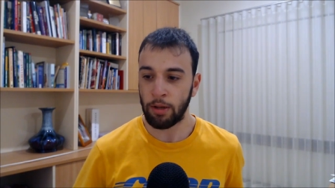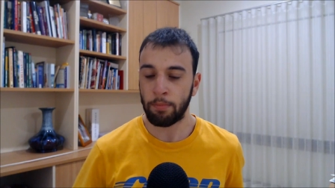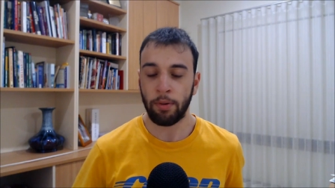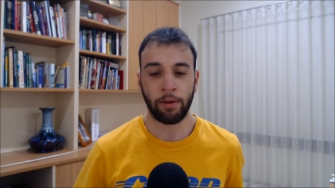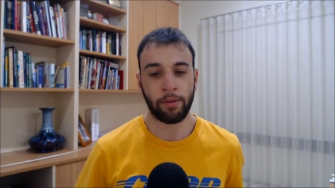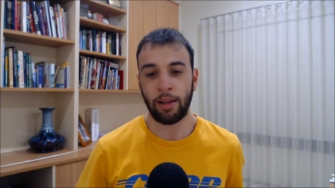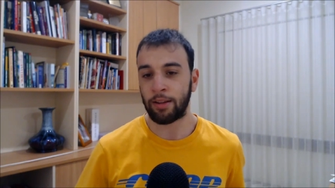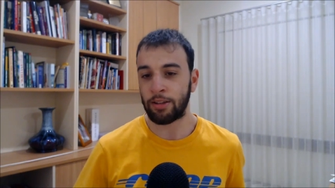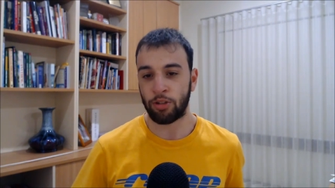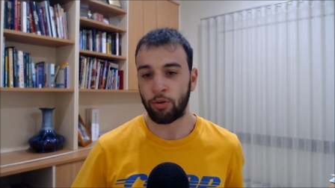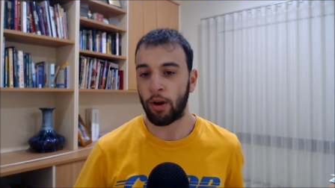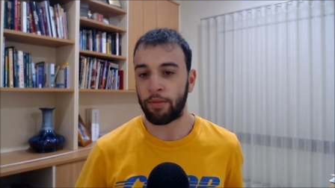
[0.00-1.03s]
but at
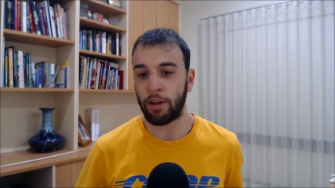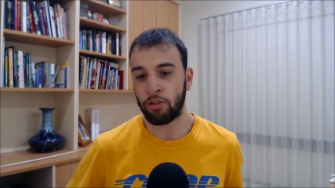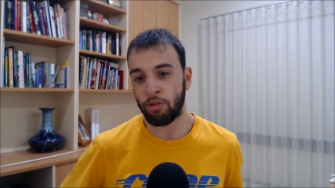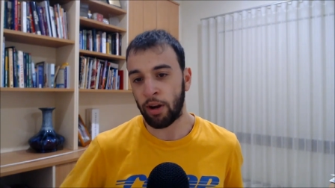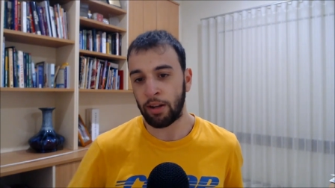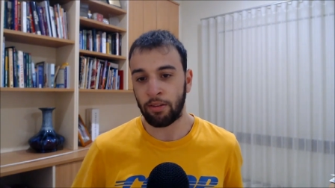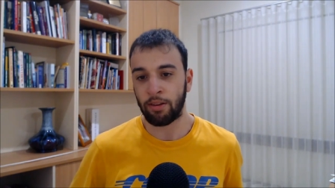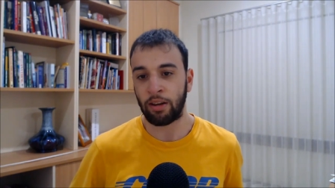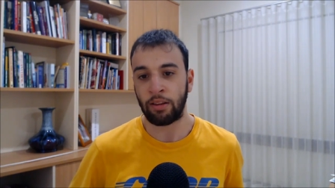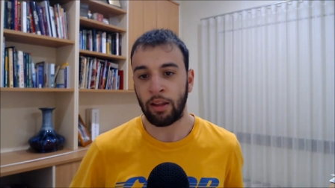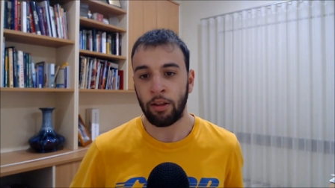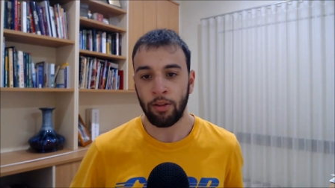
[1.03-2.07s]
least you have that trade
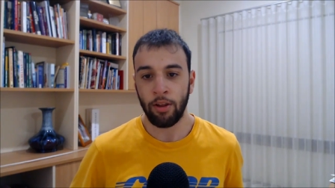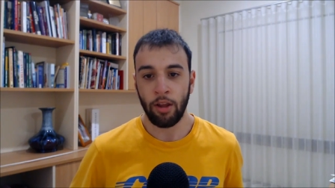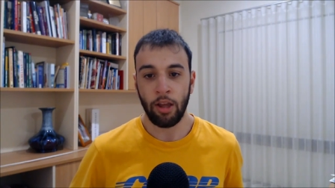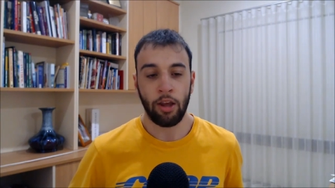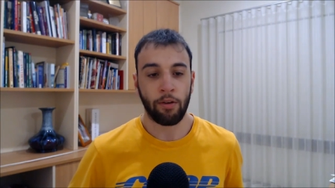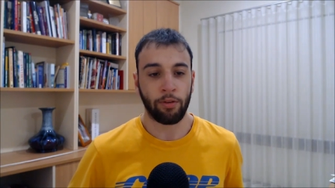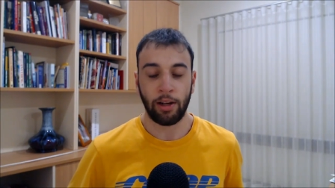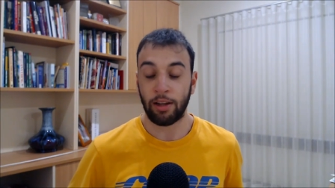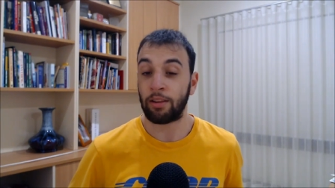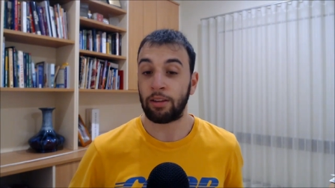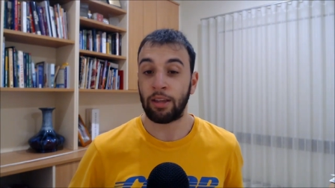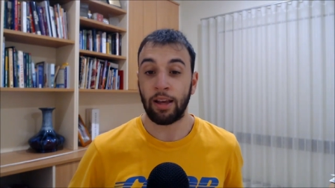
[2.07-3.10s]
sitting there for later
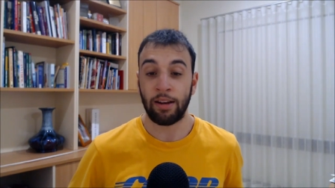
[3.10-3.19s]
in the year.